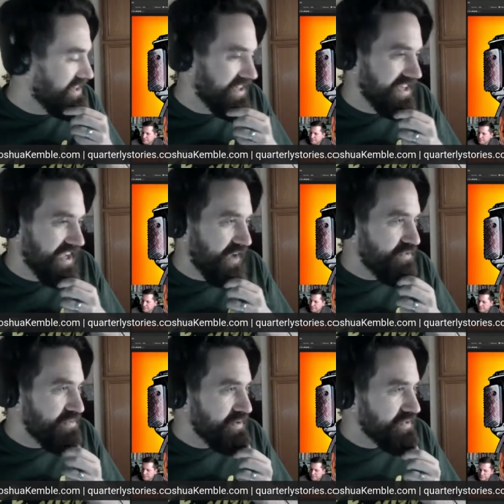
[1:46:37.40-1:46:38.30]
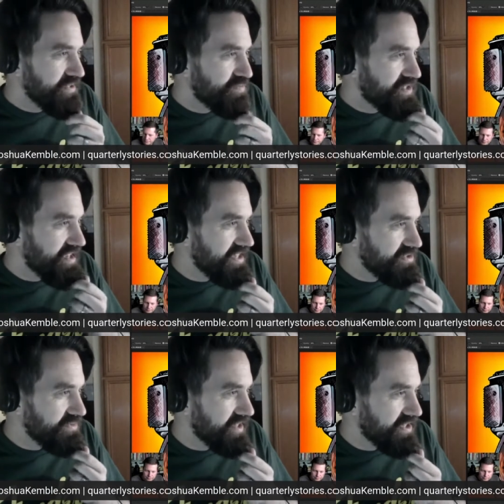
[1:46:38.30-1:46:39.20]
everybody was obsessed
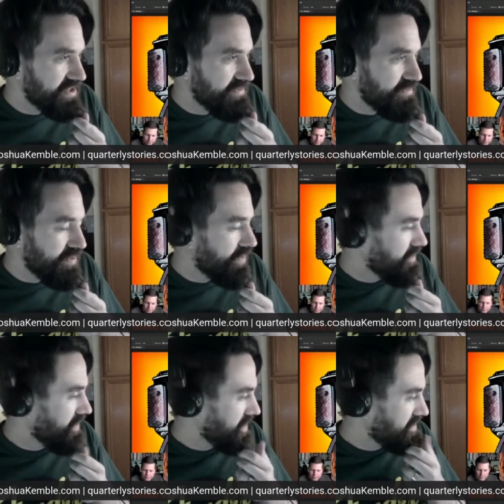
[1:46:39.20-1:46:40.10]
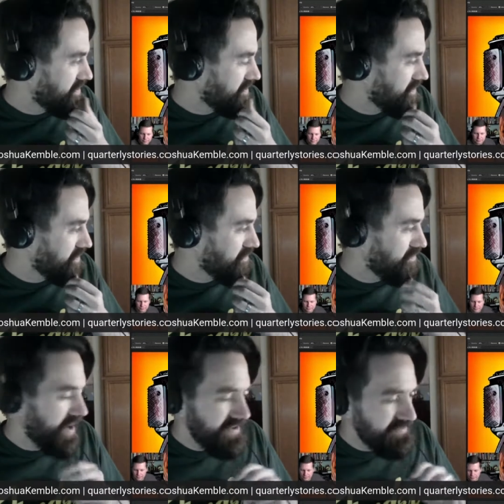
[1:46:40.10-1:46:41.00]
with
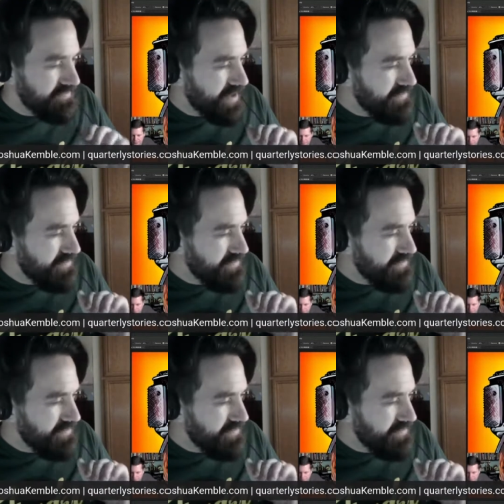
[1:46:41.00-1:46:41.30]
might